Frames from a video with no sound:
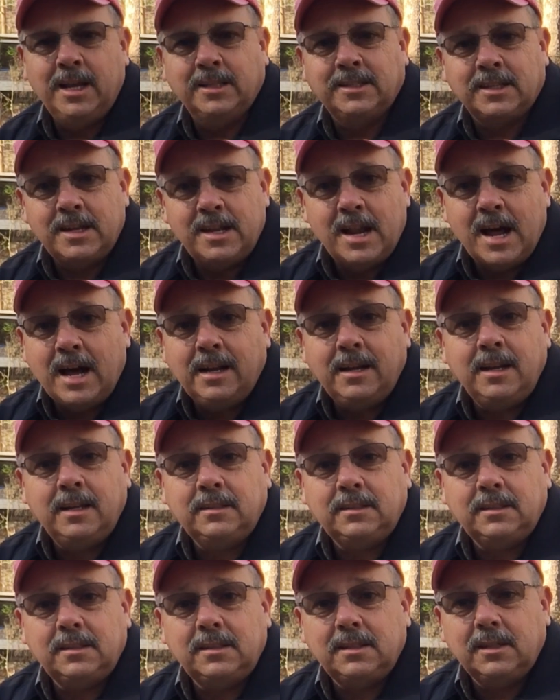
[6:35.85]
It's not
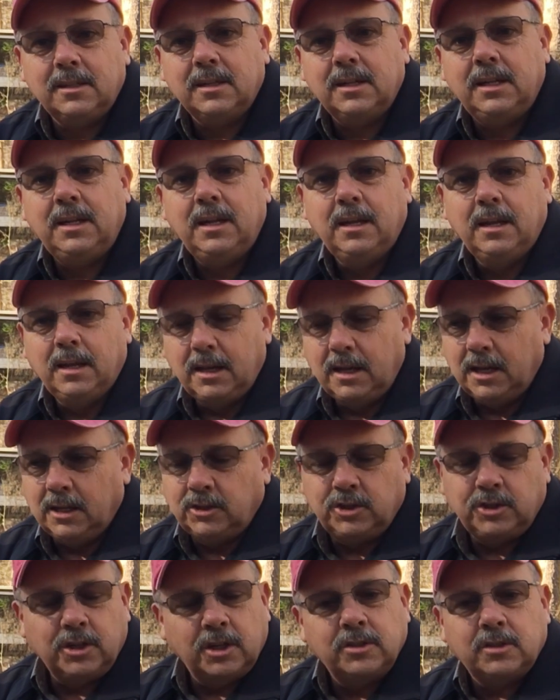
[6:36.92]
necessary,
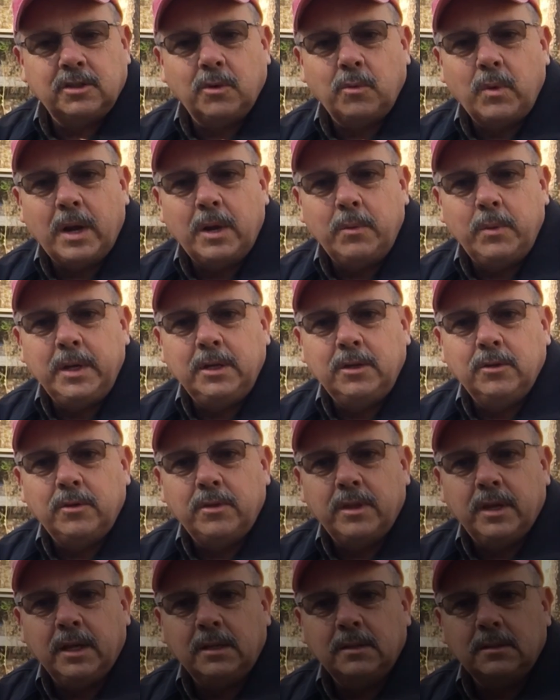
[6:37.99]
it's just the way we do
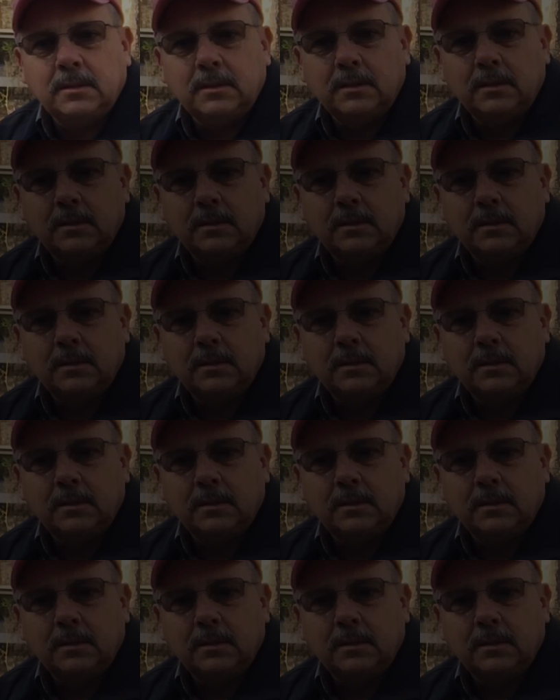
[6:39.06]
things.